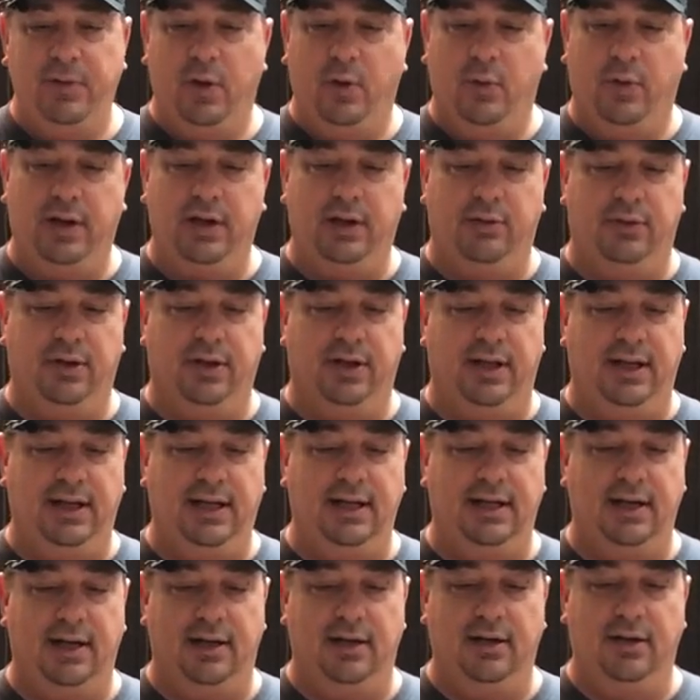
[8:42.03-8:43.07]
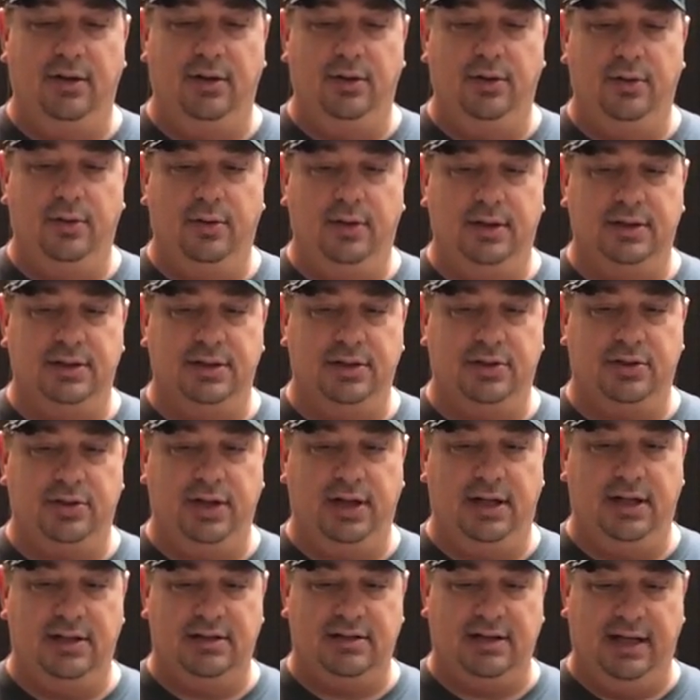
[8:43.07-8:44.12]
What you really need to do is you
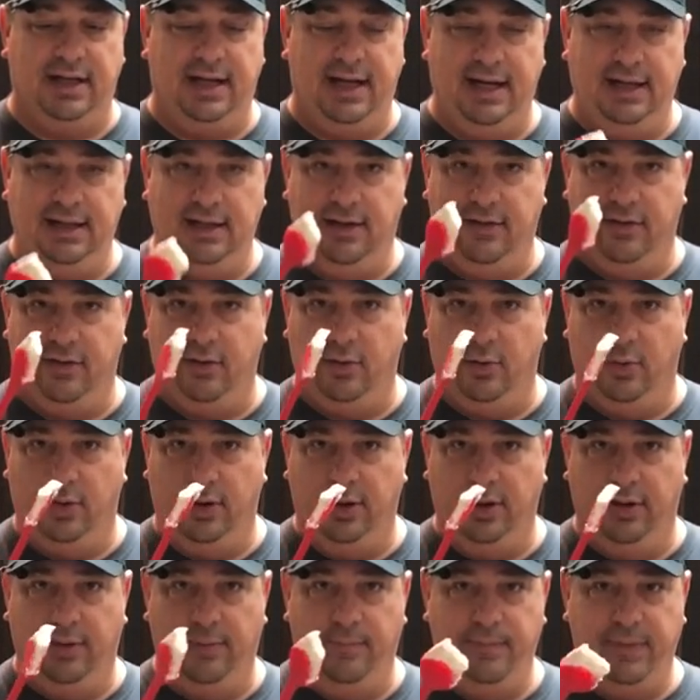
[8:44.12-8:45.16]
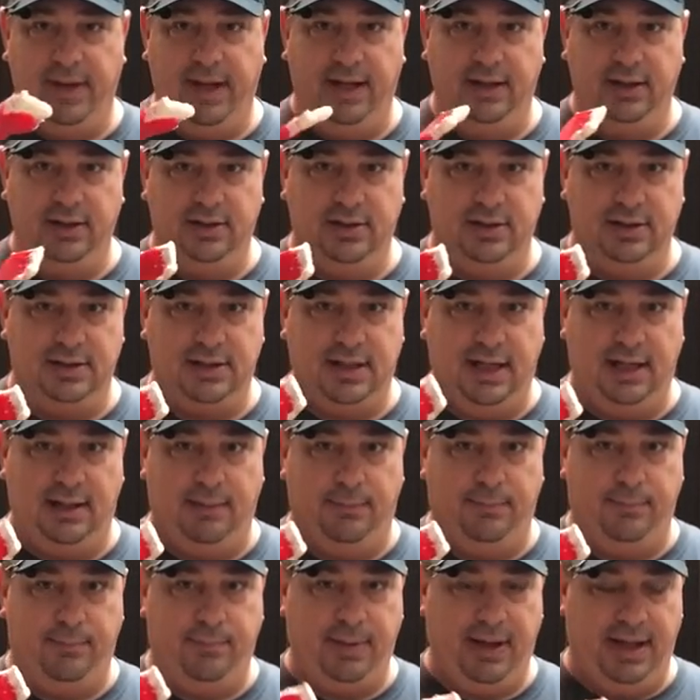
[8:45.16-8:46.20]
treat it just like any other oil, and you just take a,
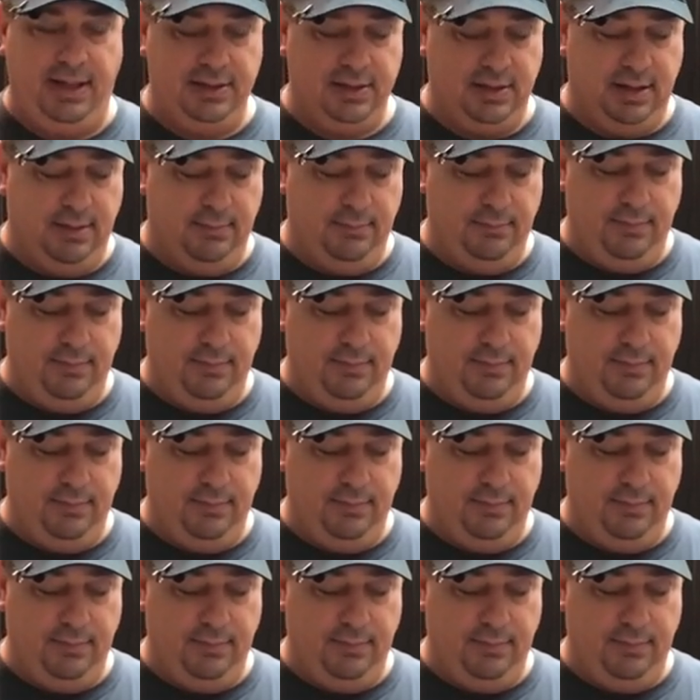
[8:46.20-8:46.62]
paste, a,